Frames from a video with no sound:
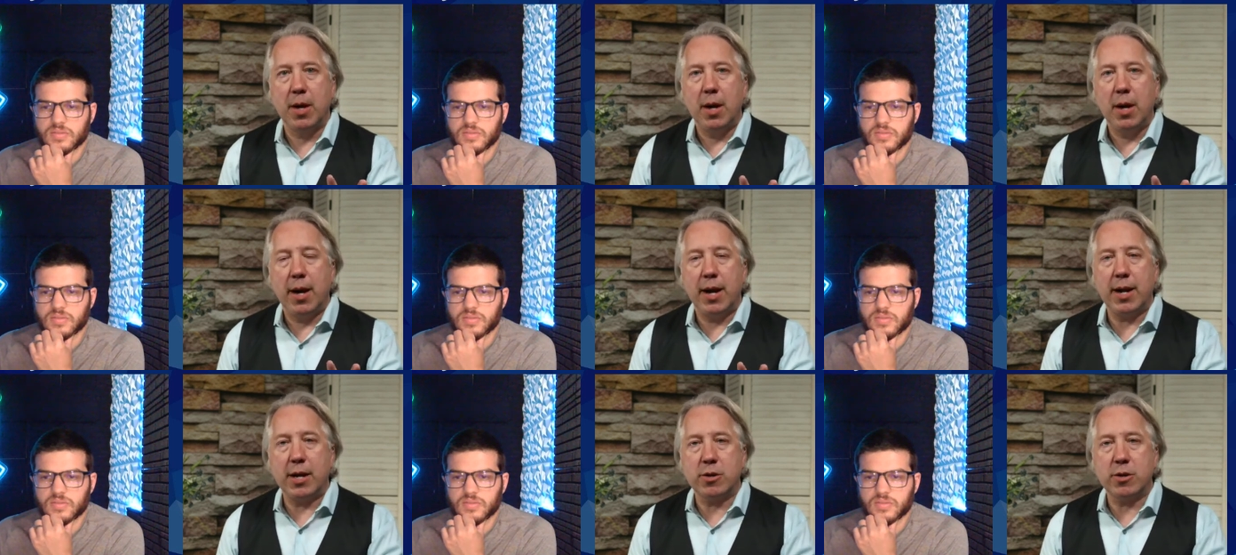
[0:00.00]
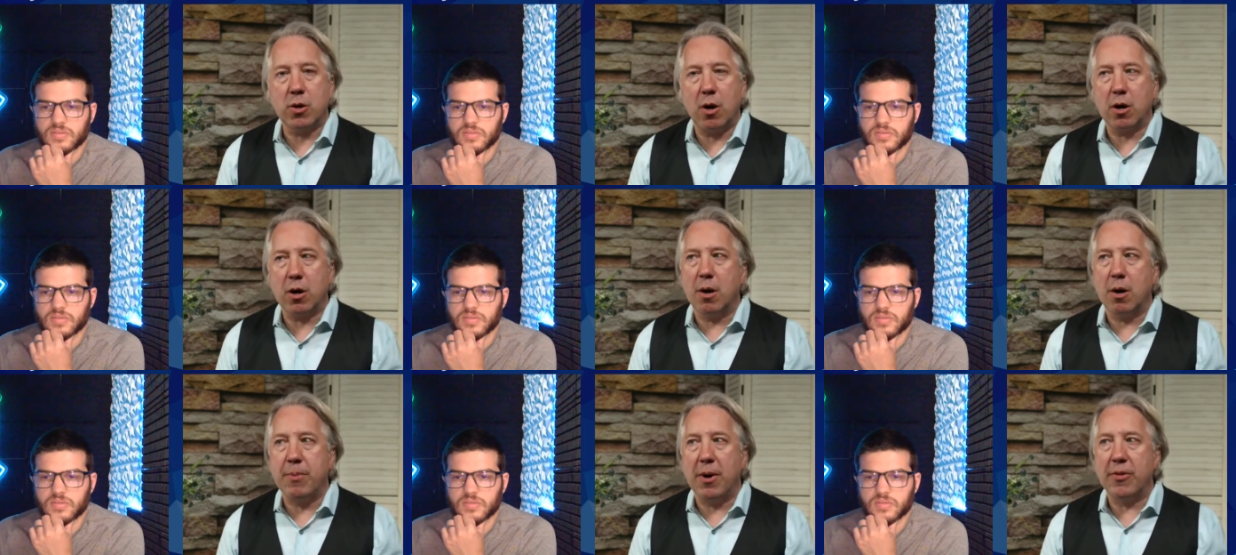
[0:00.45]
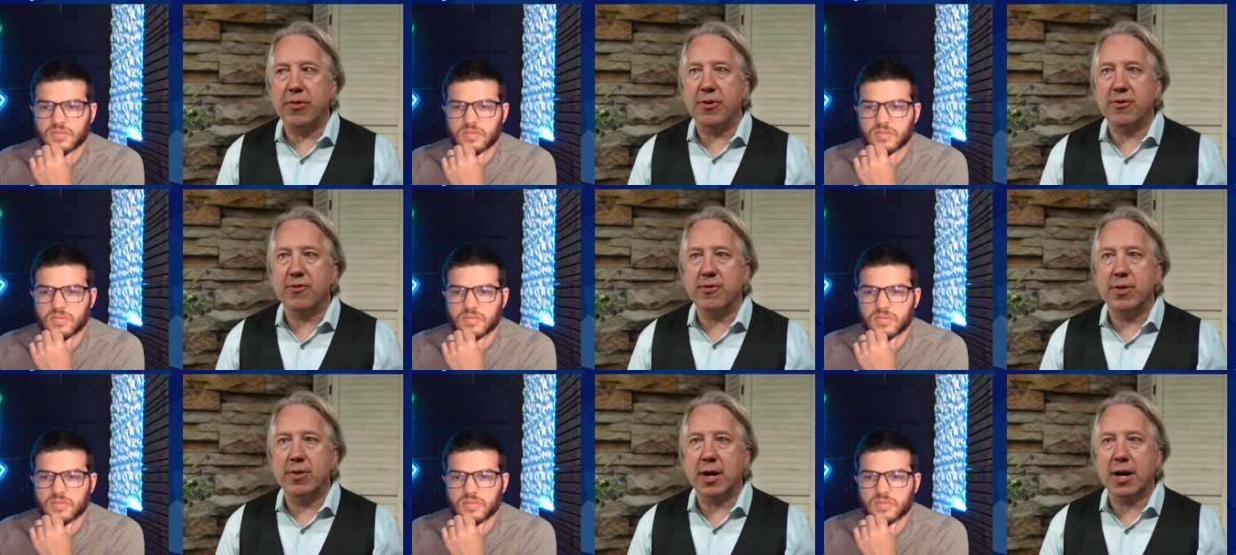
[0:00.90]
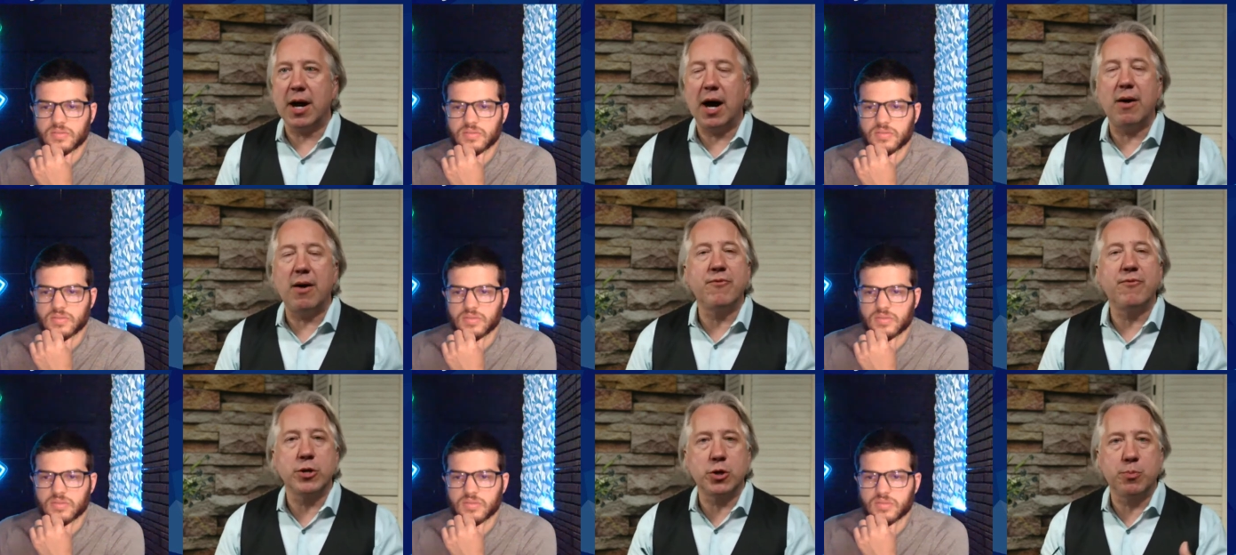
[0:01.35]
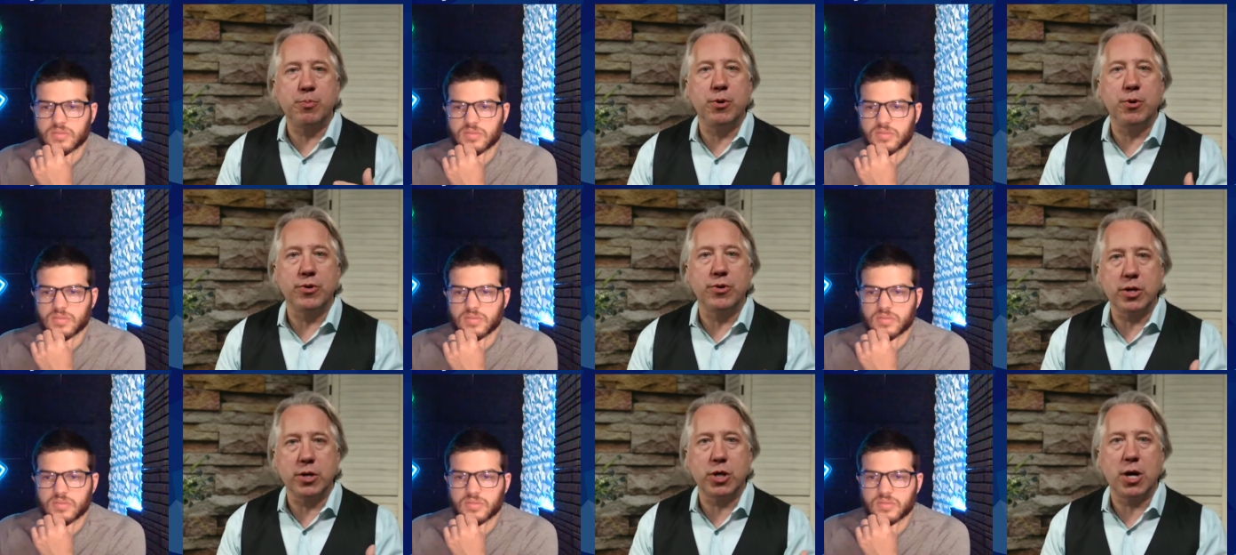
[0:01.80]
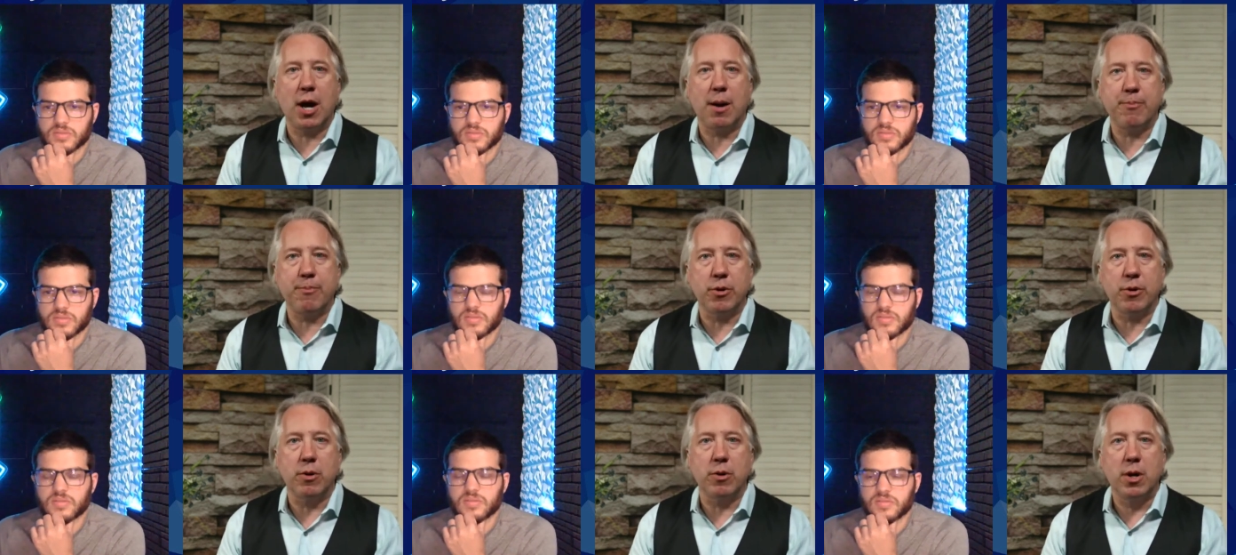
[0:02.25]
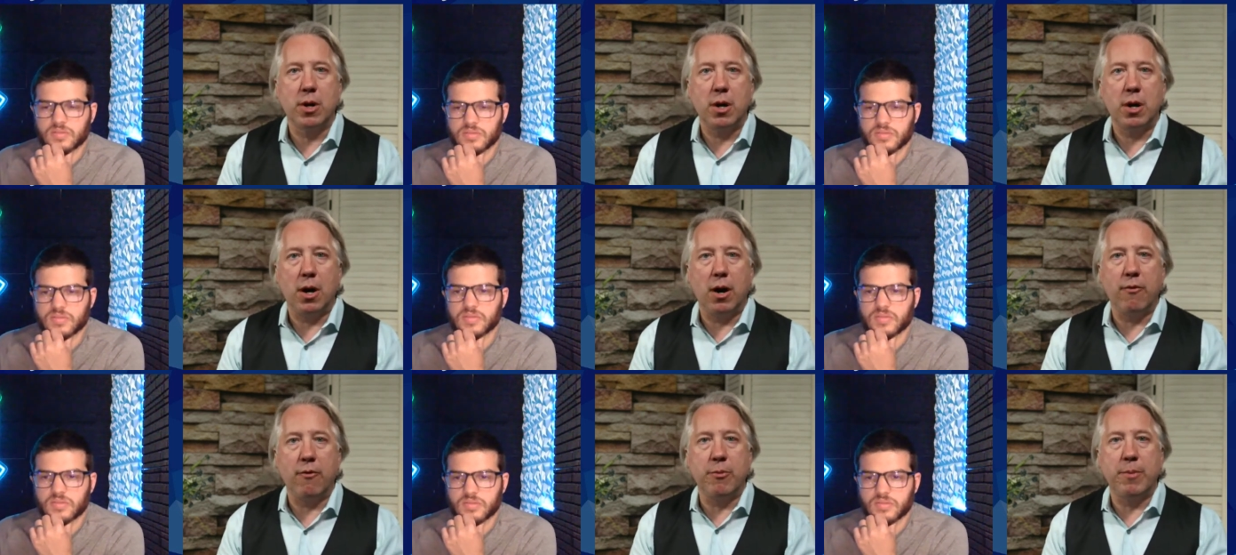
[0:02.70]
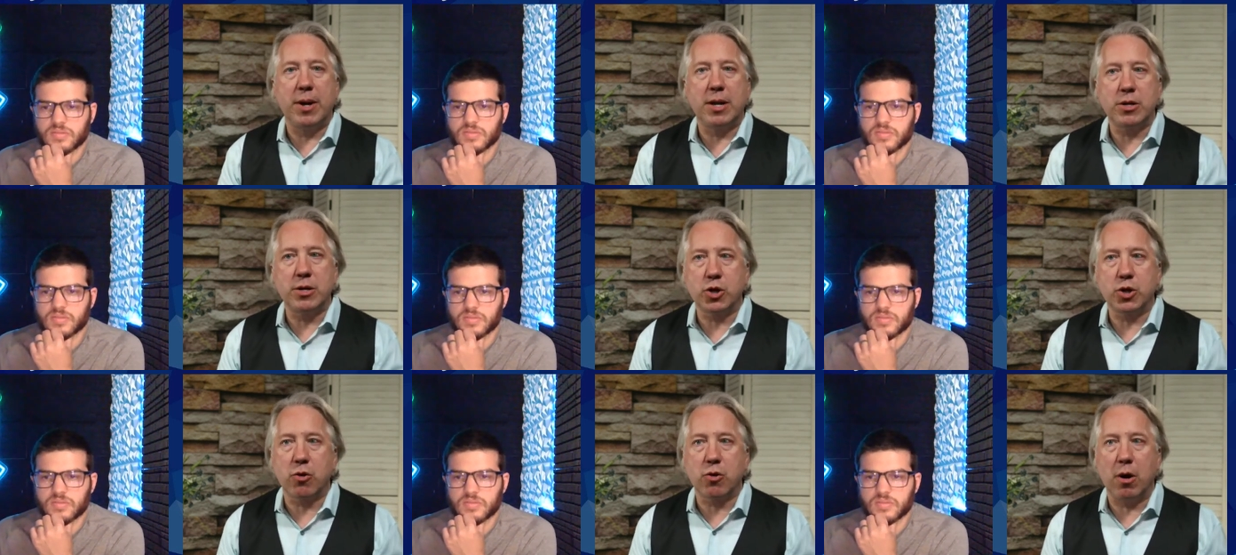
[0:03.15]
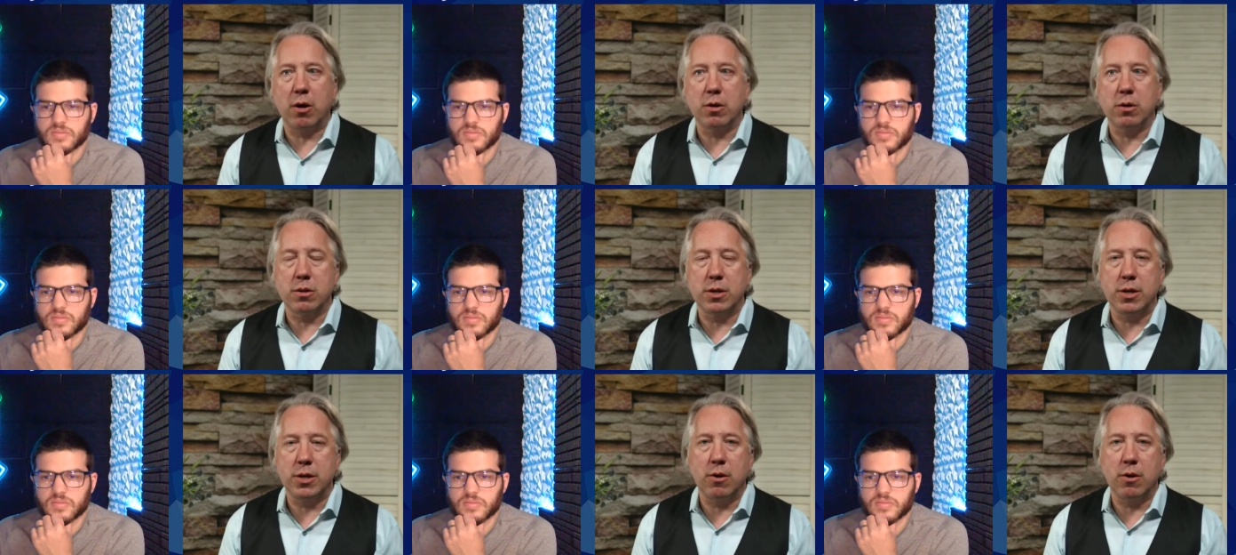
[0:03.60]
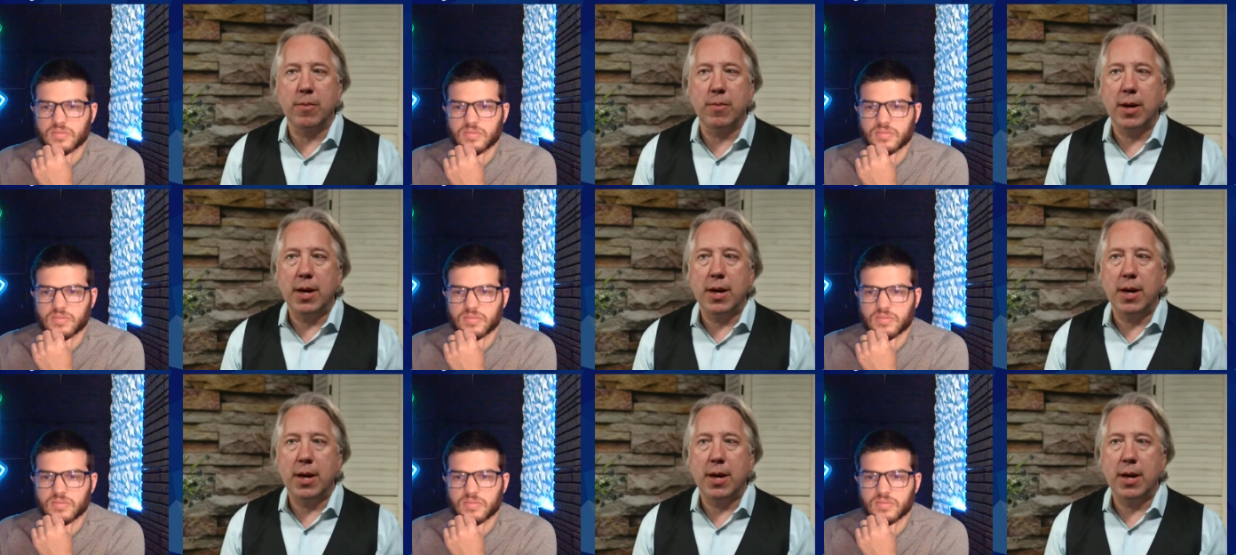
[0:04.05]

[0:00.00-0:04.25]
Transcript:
Speaker 1: And I talk about this in the confidence building chapter of the Mentally Strong Leader.